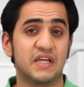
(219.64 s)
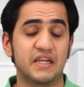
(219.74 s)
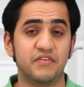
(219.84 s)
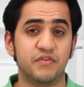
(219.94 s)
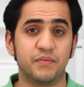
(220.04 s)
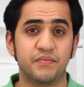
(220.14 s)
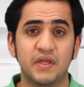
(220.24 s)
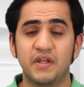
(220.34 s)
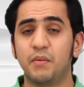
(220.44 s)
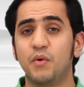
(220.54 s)
I'll give you.
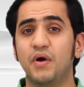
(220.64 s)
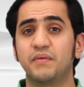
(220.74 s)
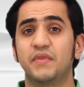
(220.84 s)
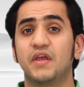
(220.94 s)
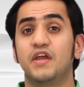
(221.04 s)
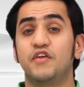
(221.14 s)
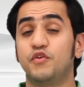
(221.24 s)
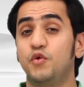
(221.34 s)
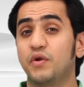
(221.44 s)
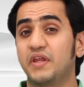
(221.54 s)
Number 1, if you
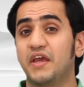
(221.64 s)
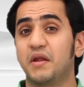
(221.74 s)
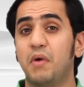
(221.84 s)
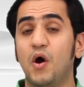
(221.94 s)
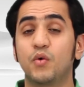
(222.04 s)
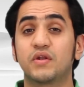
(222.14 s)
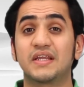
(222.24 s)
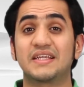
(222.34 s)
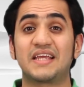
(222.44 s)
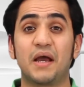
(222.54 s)
don't care about
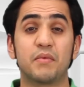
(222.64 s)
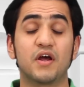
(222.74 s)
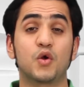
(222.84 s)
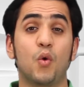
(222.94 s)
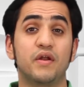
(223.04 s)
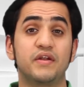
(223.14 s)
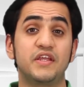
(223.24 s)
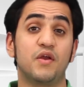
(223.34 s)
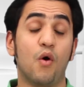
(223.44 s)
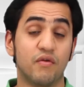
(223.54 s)
camera
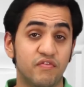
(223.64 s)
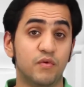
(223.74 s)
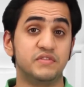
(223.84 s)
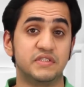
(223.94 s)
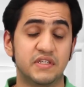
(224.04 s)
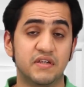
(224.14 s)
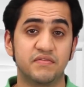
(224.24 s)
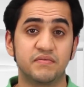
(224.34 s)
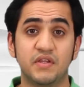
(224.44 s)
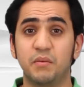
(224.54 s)
quality on phones
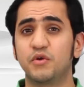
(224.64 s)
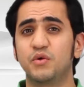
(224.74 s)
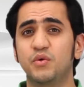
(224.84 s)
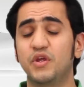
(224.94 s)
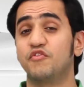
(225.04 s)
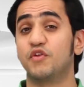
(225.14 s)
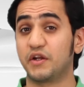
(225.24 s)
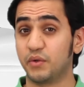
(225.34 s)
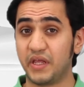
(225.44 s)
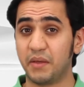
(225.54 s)
itself. Number 2, if you
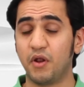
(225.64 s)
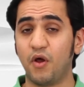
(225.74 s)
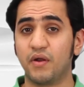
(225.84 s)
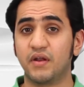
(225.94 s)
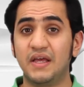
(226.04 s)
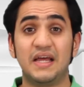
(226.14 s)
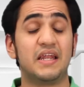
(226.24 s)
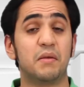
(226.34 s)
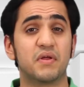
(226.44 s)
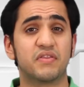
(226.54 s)
like to game a lot.
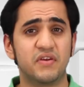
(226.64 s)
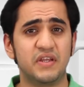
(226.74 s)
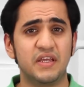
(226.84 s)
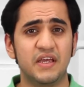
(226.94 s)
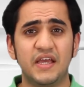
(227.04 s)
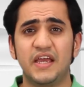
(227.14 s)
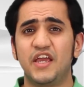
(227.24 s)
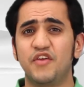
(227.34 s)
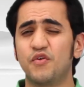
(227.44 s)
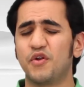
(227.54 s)
Number 3,
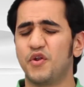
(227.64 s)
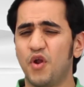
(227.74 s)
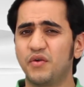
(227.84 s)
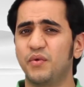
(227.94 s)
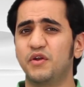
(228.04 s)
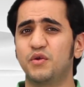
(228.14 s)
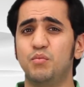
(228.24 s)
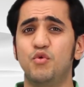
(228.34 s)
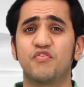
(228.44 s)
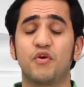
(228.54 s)
if you're not willing to
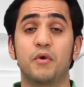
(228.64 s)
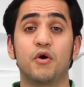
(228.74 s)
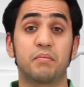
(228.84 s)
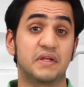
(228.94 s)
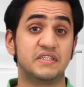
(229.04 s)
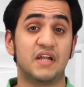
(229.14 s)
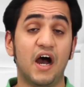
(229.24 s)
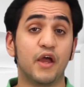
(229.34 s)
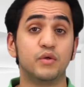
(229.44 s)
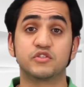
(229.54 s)
move from your present
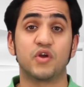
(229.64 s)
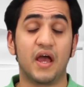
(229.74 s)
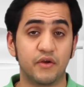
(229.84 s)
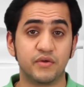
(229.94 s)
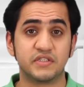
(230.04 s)
iOS or Android